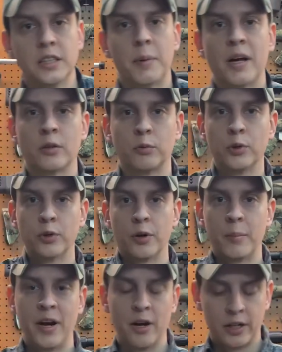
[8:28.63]
about the Ruger
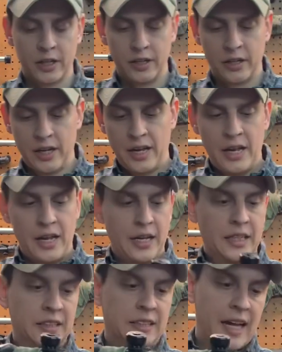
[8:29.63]
American
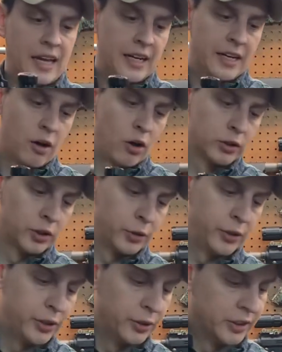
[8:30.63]
is that it also
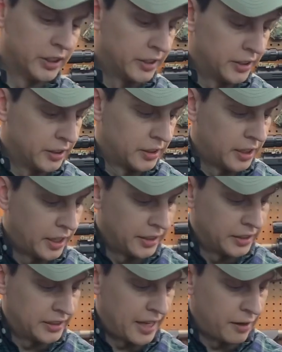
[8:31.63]
uses a
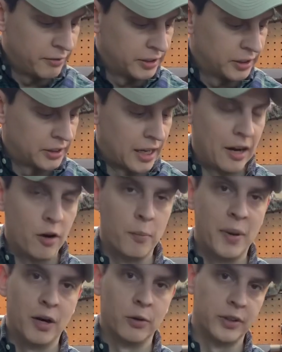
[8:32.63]
Savage style
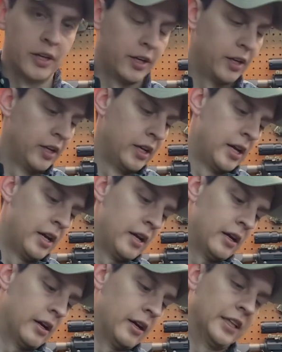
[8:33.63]
barrel nut.
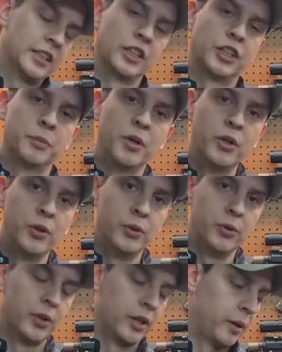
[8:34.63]
It's a
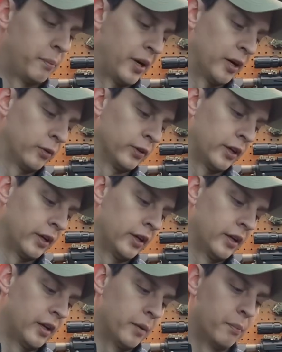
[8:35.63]
smooth barrel nut,
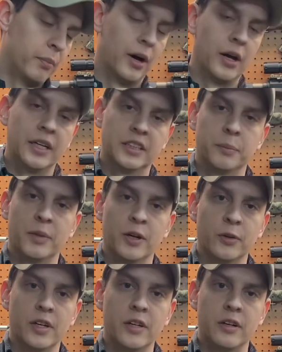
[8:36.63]
but it's a
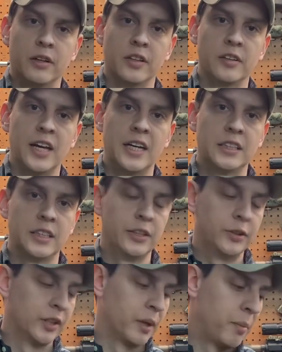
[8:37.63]
barrel nut nonetheless, and
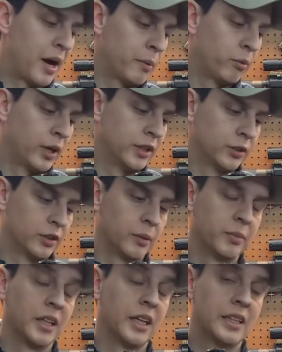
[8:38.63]
using a pipe wrench or
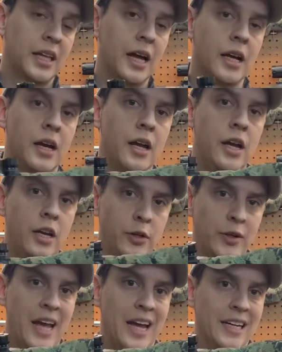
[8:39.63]
something like that, you
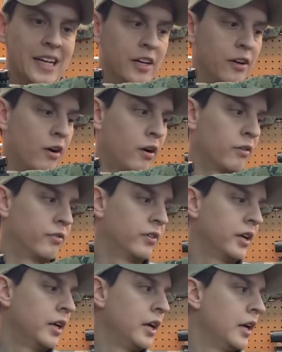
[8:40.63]
can get it off.
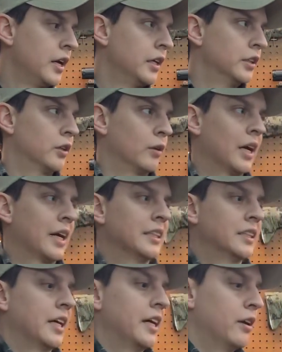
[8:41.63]
So like I
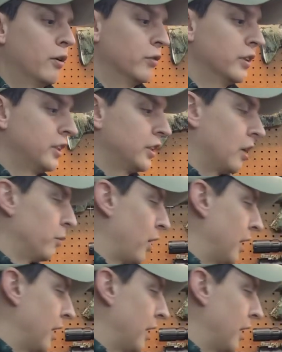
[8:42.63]
said, over the summer I